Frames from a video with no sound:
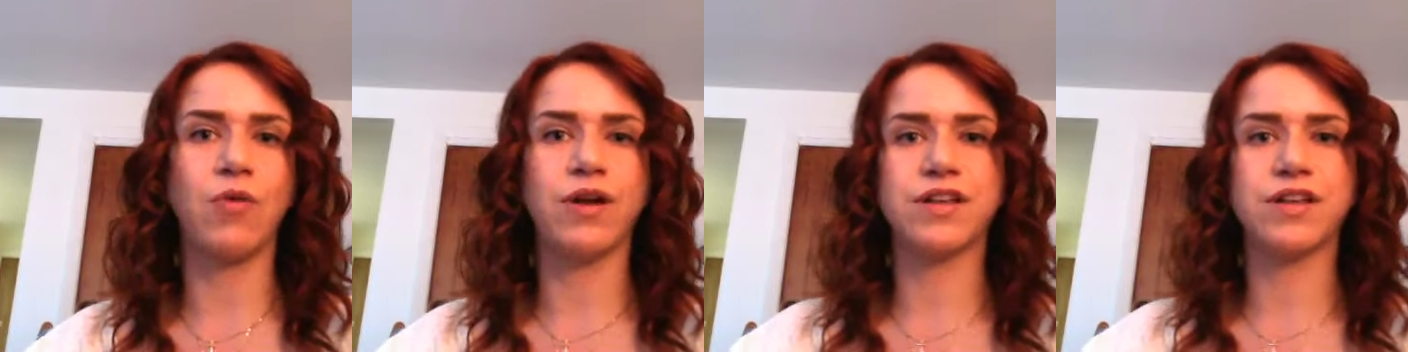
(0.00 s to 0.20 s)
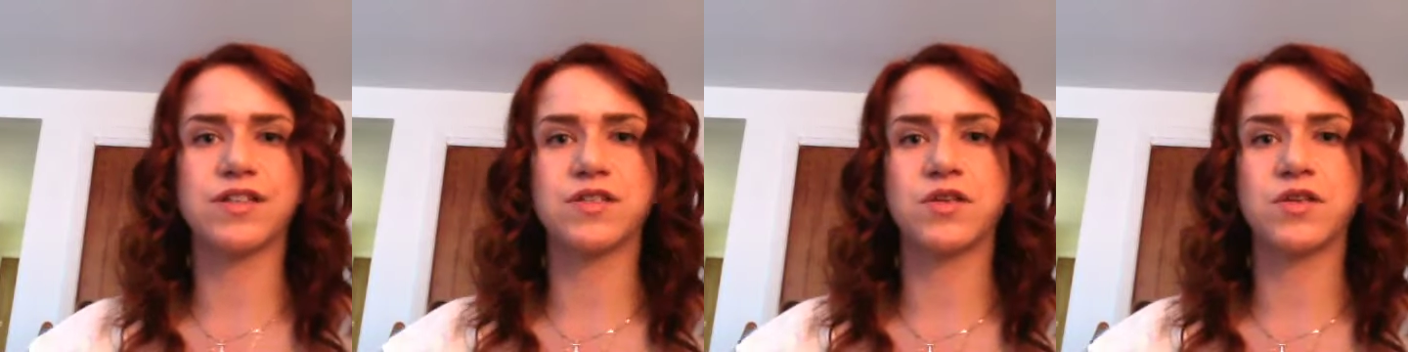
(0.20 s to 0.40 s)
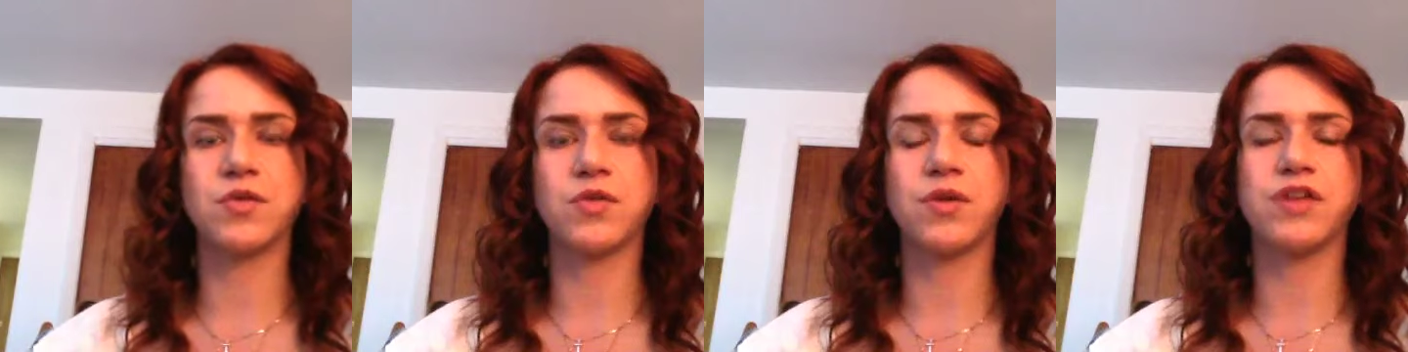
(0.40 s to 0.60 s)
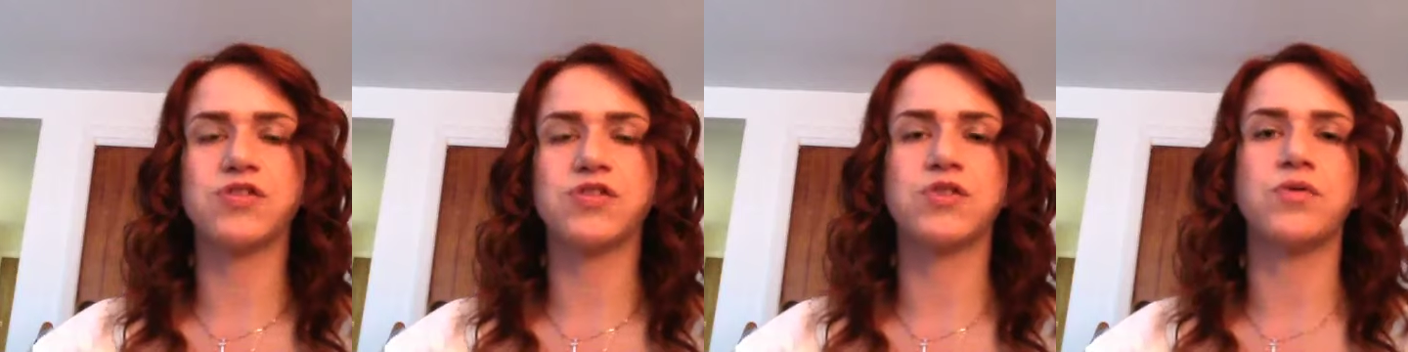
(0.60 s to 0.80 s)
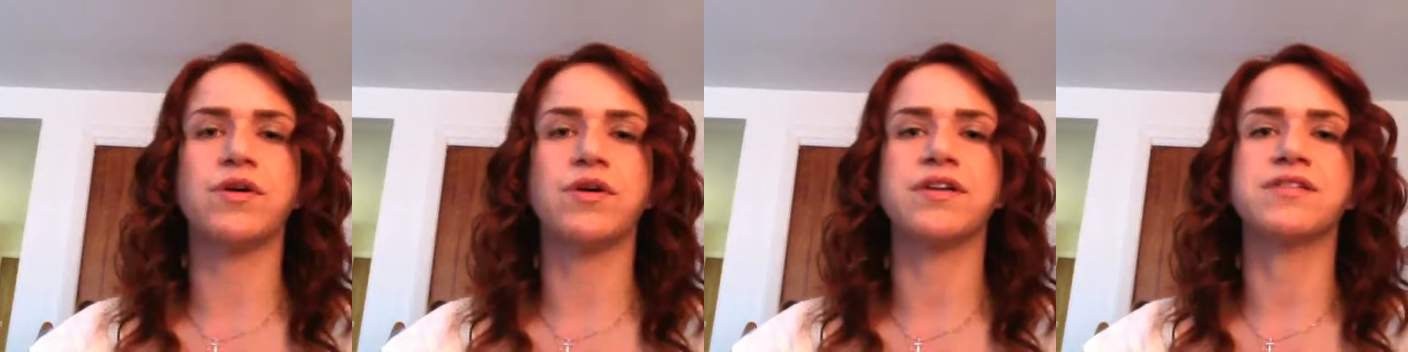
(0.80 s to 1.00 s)
what it's doing
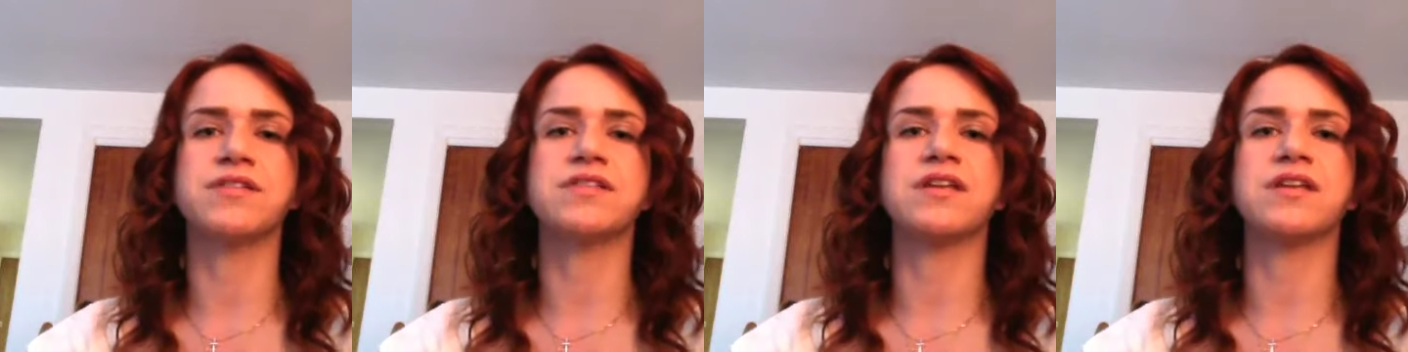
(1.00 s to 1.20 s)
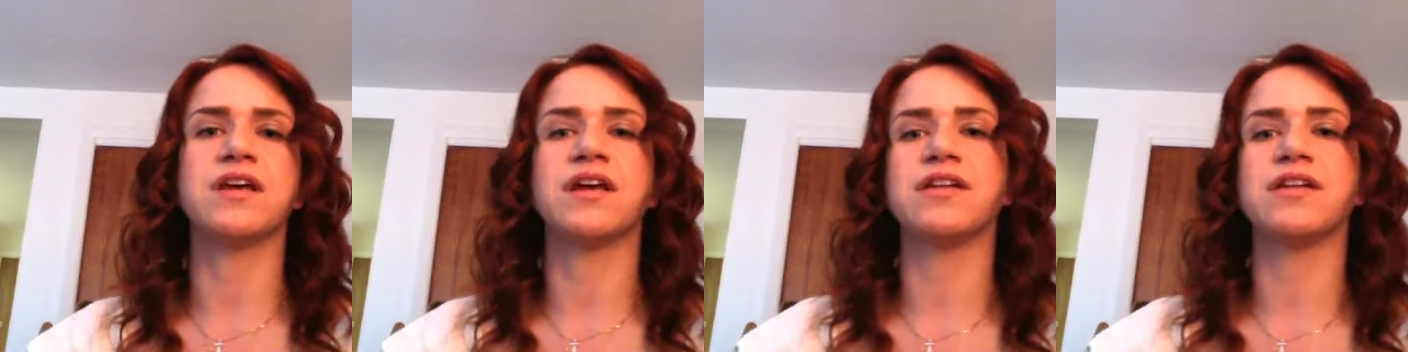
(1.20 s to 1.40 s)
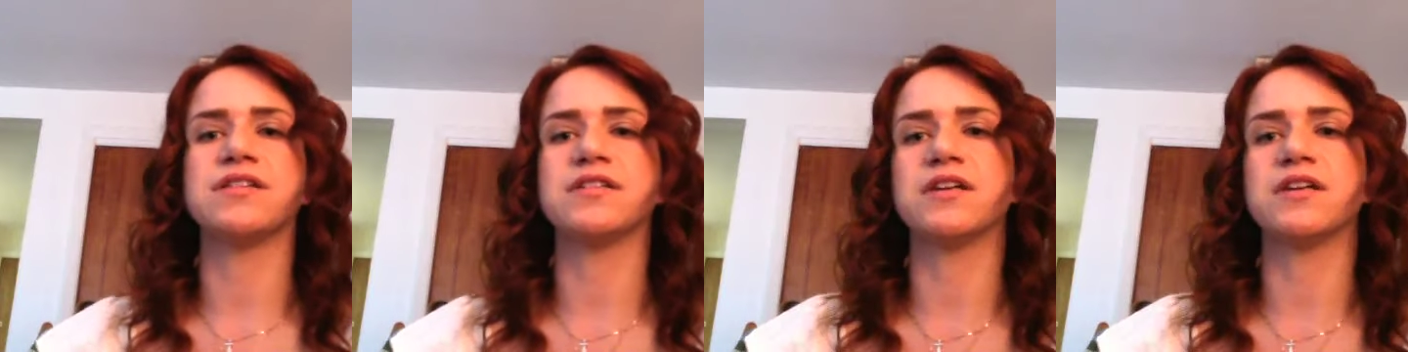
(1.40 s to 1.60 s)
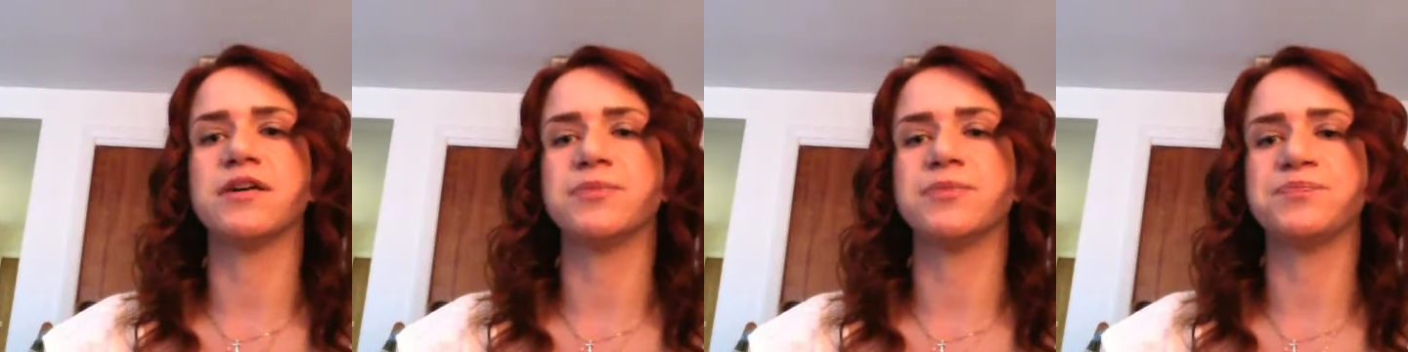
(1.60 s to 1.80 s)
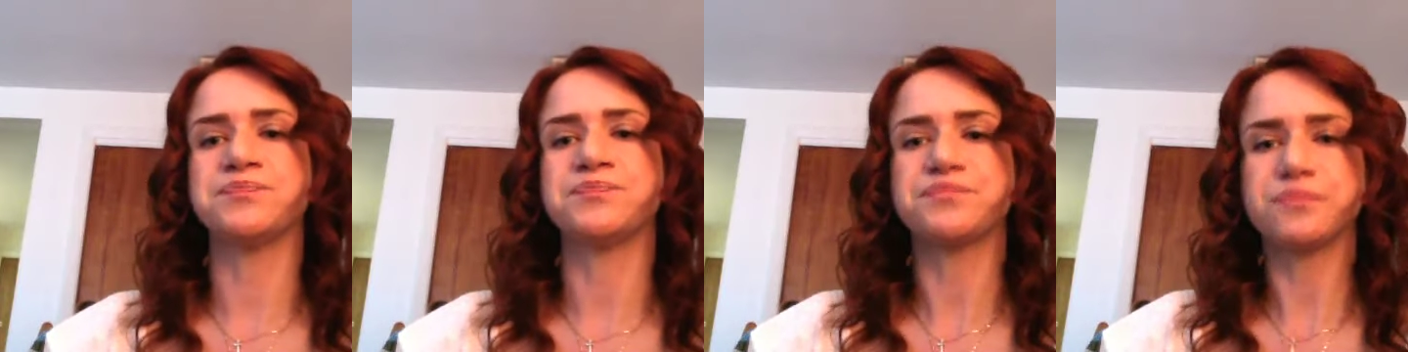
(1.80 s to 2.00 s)
to us,
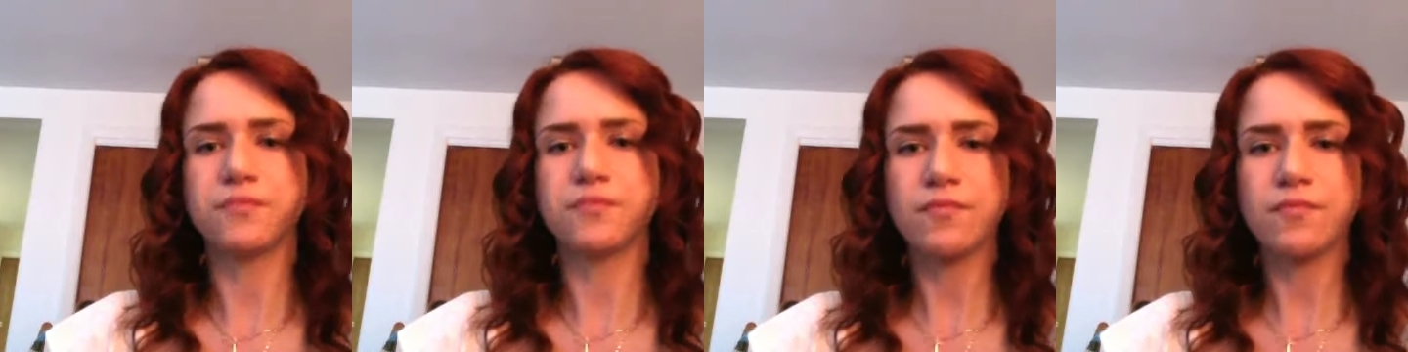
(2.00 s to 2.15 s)
and